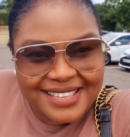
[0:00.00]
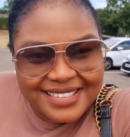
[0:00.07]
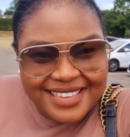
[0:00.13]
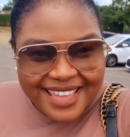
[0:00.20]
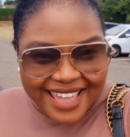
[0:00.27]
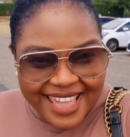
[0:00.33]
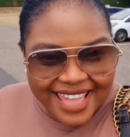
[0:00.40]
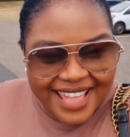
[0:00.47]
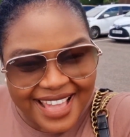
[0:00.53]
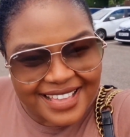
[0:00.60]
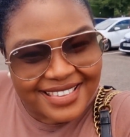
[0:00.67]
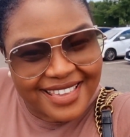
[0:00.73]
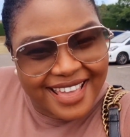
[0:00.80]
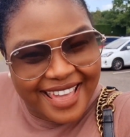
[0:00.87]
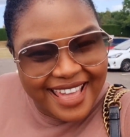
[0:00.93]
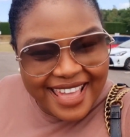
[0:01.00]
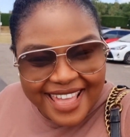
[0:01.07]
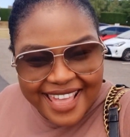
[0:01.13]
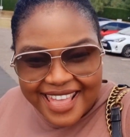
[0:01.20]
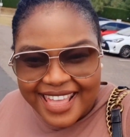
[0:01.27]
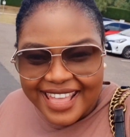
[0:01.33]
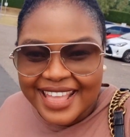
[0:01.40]
Yeah,
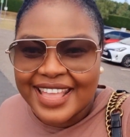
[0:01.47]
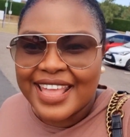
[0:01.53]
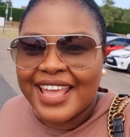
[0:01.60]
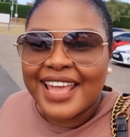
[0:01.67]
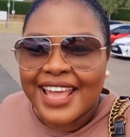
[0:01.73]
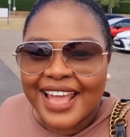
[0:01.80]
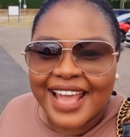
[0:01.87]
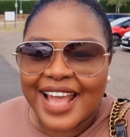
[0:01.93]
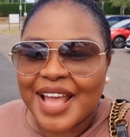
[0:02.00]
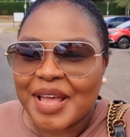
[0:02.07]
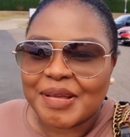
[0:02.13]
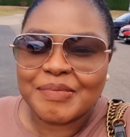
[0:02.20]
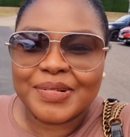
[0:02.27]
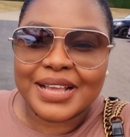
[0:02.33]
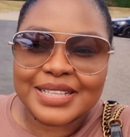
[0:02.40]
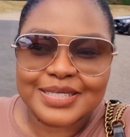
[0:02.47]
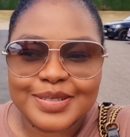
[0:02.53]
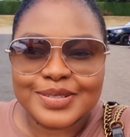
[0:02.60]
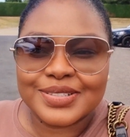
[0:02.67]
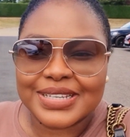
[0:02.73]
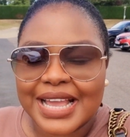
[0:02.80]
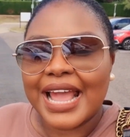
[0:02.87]
yeah. Um, I
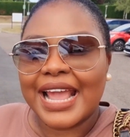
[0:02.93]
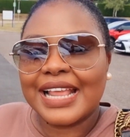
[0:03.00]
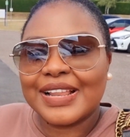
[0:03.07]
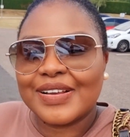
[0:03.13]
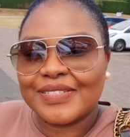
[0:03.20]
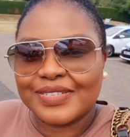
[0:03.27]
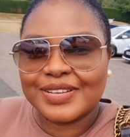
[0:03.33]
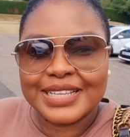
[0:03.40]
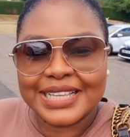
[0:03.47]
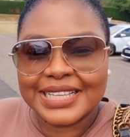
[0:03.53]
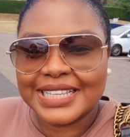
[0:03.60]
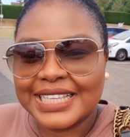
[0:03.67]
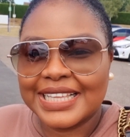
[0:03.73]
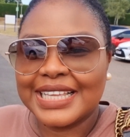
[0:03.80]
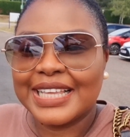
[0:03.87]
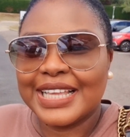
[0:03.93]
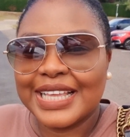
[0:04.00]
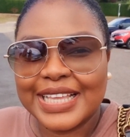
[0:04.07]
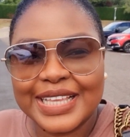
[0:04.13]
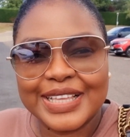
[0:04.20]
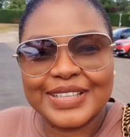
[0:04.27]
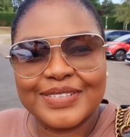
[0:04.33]
told you that, hi, love.
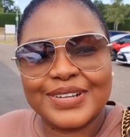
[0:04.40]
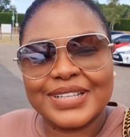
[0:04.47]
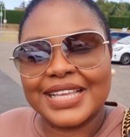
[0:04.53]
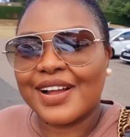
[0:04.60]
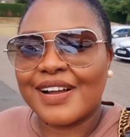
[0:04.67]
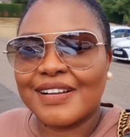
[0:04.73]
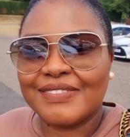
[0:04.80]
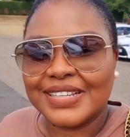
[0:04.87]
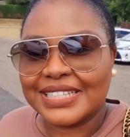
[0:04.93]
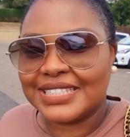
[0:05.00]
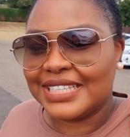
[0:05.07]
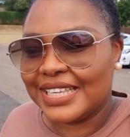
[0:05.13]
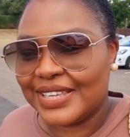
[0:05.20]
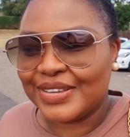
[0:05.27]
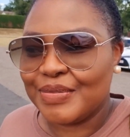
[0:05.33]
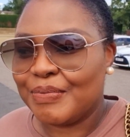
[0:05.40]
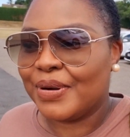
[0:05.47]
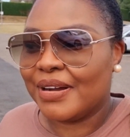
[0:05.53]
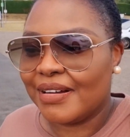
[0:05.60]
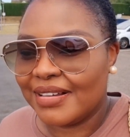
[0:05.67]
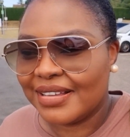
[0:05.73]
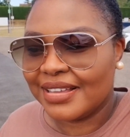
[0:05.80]
Well, they can't really see you,
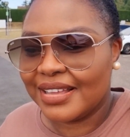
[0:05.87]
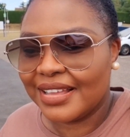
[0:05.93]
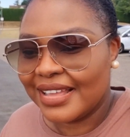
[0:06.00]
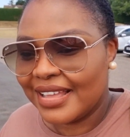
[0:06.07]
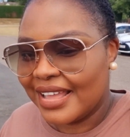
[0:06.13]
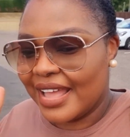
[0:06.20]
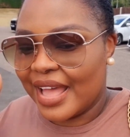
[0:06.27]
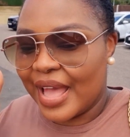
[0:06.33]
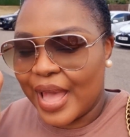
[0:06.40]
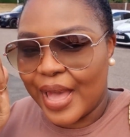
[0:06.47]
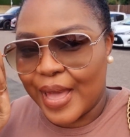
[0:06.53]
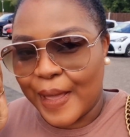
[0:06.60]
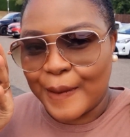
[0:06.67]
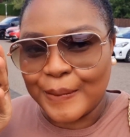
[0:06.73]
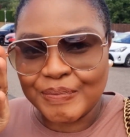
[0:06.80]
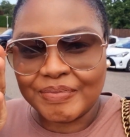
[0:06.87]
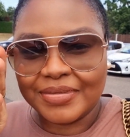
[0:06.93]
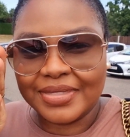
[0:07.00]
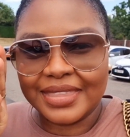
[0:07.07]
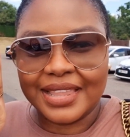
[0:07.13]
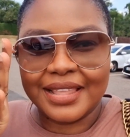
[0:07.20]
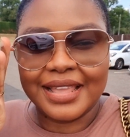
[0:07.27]
but um,
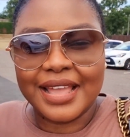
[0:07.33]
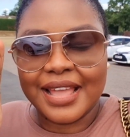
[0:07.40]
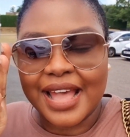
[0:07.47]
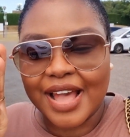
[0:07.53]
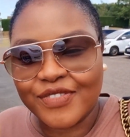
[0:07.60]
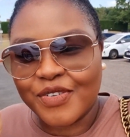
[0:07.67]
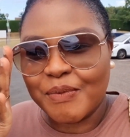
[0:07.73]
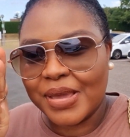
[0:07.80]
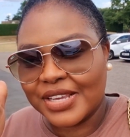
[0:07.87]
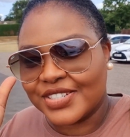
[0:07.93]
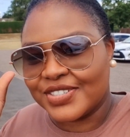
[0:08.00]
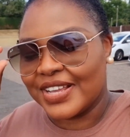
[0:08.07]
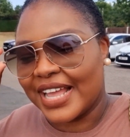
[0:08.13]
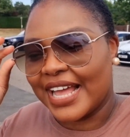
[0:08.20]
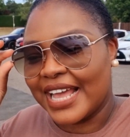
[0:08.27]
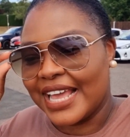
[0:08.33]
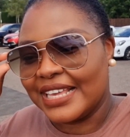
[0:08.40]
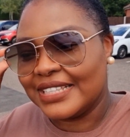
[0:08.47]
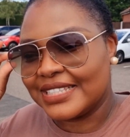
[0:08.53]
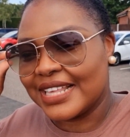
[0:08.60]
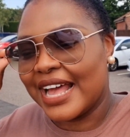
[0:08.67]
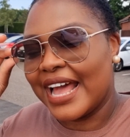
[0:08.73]
affirmation,
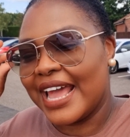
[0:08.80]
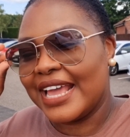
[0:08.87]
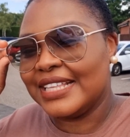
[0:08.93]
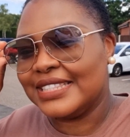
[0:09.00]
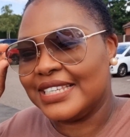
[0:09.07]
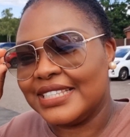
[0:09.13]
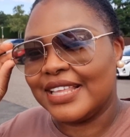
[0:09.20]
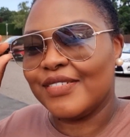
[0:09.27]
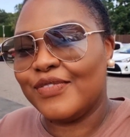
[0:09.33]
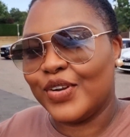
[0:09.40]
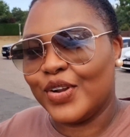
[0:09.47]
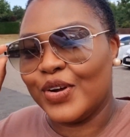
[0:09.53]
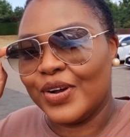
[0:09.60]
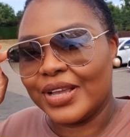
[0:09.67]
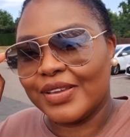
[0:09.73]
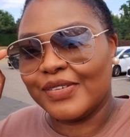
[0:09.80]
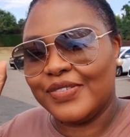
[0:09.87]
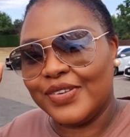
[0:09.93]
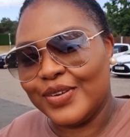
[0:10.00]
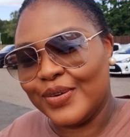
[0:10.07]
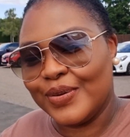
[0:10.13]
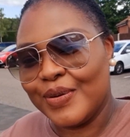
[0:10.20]
guys. I did a vlog a
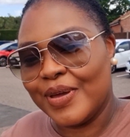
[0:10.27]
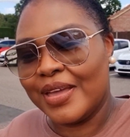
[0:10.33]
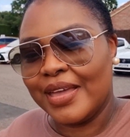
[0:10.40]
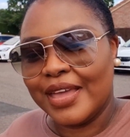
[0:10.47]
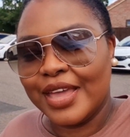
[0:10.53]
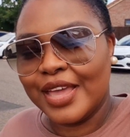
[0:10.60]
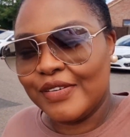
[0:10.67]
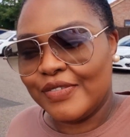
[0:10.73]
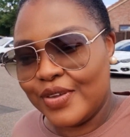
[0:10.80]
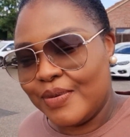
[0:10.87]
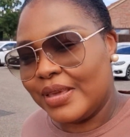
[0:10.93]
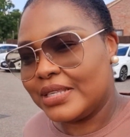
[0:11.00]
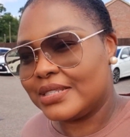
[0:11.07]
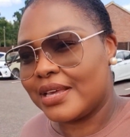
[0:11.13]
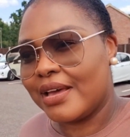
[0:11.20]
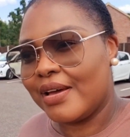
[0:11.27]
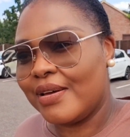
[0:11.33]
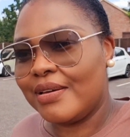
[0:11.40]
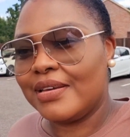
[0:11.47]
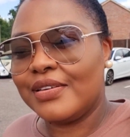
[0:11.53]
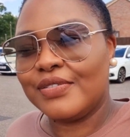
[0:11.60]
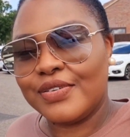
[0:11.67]
few, a few weeks
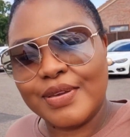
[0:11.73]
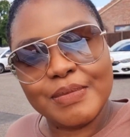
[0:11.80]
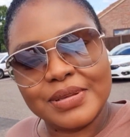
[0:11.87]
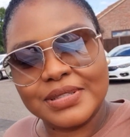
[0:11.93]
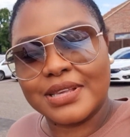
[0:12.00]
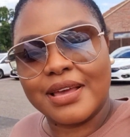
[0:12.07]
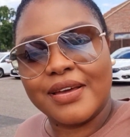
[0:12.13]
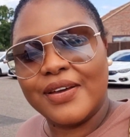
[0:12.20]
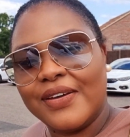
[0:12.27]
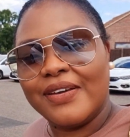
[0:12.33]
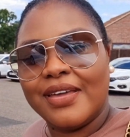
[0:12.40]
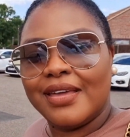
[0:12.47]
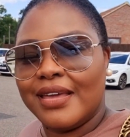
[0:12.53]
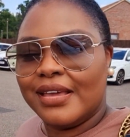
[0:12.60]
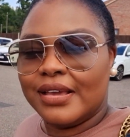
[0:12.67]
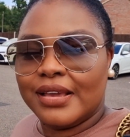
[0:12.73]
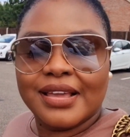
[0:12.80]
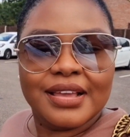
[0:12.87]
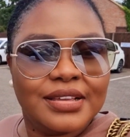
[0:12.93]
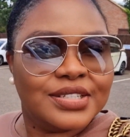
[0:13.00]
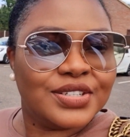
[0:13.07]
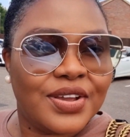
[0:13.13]
ago, a few months ago,
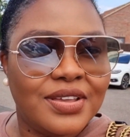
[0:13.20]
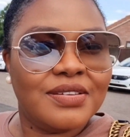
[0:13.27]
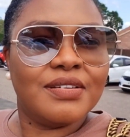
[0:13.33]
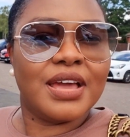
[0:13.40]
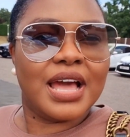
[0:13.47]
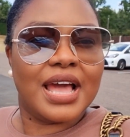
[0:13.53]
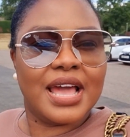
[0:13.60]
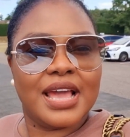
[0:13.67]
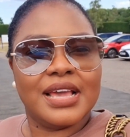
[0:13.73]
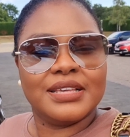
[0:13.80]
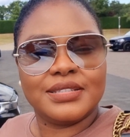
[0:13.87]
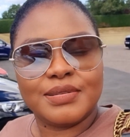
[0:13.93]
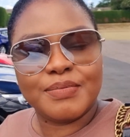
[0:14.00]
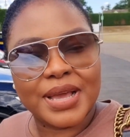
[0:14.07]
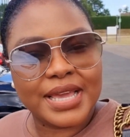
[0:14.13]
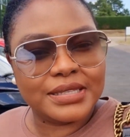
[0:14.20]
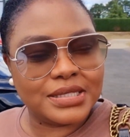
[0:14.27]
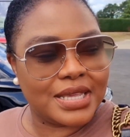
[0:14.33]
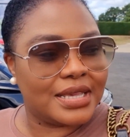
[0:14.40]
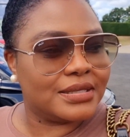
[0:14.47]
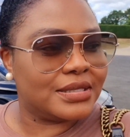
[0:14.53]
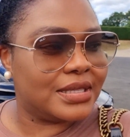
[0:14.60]
showing you guys my
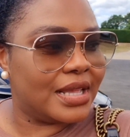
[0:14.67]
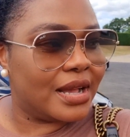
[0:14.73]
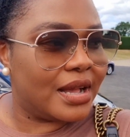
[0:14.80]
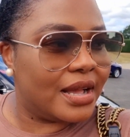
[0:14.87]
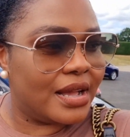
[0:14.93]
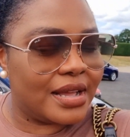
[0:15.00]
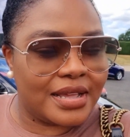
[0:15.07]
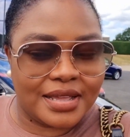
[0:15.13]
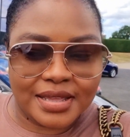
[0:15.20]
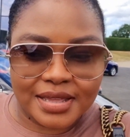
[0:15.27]
Tesla,